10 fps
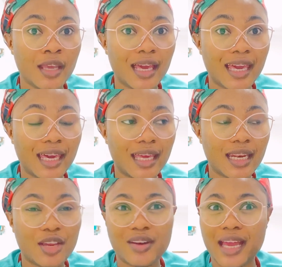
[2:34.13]
in
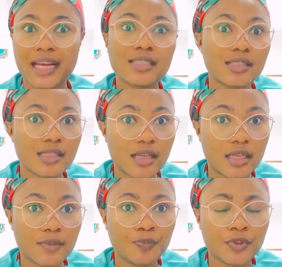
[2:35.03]
the United
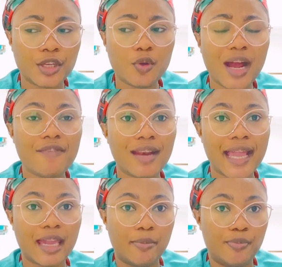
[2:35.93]
States. They don't have
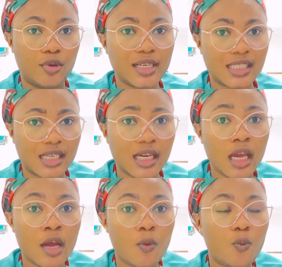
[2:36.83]
like a
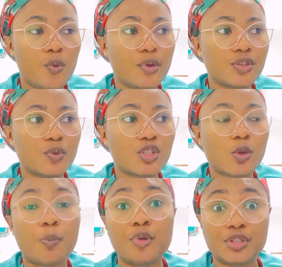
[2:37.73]
body which
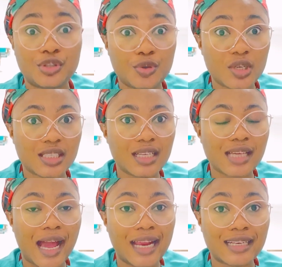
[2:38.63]
supports nurses,
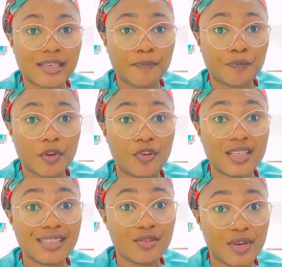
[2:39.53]
and for
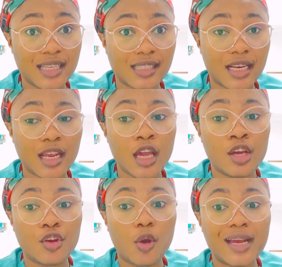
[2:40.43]
this reason,
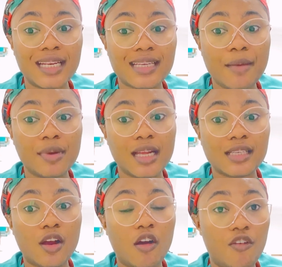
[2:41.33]
your
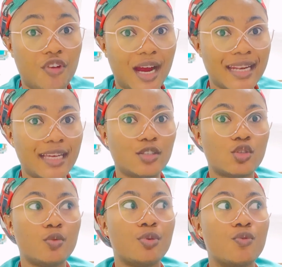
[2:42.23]
indemnity cover needs
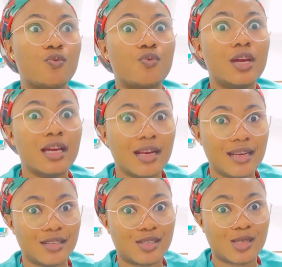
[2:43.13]
to be
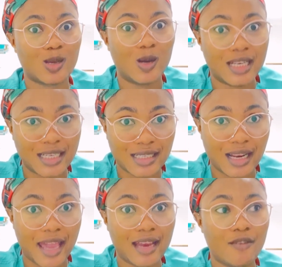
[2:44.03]
really solid,
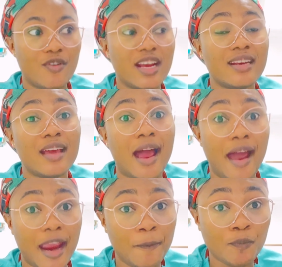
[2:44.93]
like really
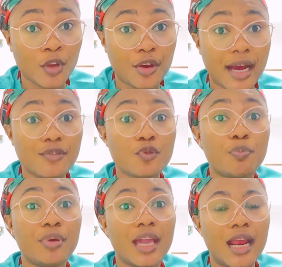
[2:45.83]
high. You have to
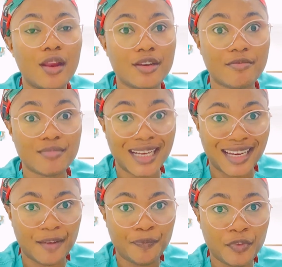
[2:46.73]
pay a lot of
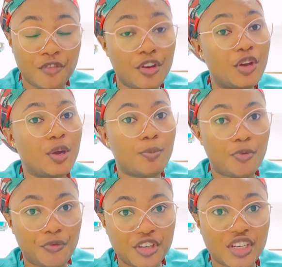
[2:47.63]
money for your
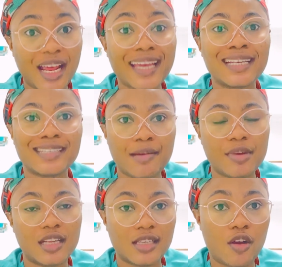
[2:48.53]
professional
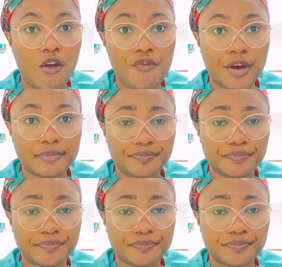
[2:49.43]
indemnity cover.